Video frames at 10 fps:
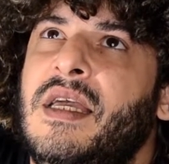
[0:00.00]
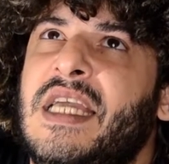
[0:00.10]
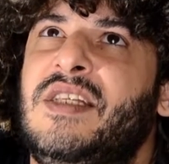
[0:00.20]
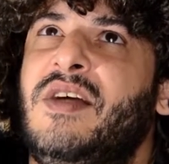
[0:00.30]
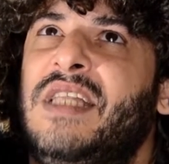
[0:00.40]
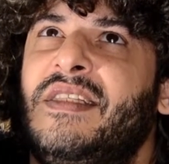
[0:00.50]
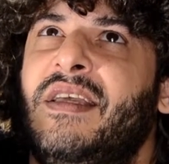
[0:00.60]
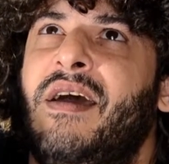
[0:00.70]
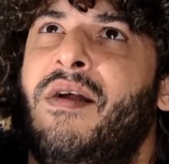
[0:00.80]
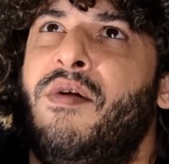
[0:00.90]
it's not that
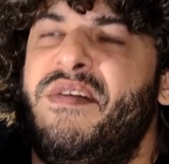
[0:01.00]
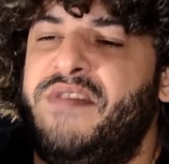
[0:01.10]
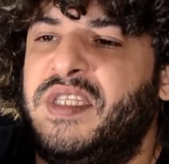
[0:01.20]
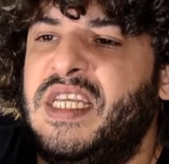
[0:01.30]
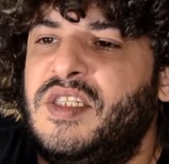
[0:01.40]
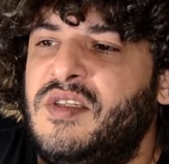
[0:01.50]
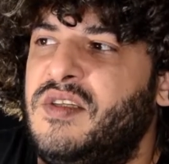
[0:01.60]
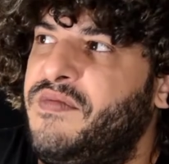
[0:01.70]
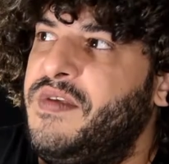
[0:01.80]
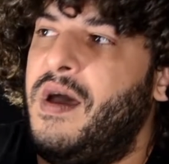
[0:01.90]
they are refutations
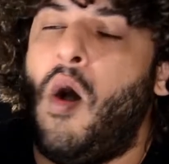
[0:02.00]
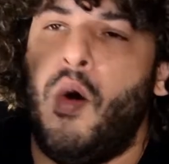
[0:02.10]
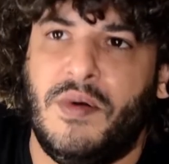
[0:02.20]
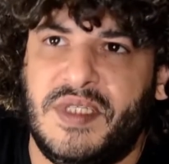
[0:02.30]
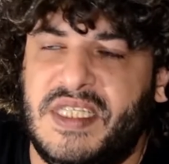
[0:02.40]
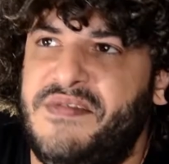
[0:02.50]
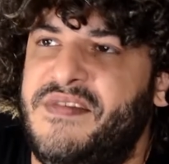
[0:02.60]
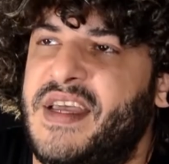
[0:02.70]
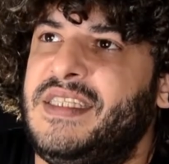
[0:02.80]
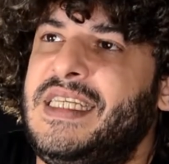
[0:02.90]
of the Owens defense.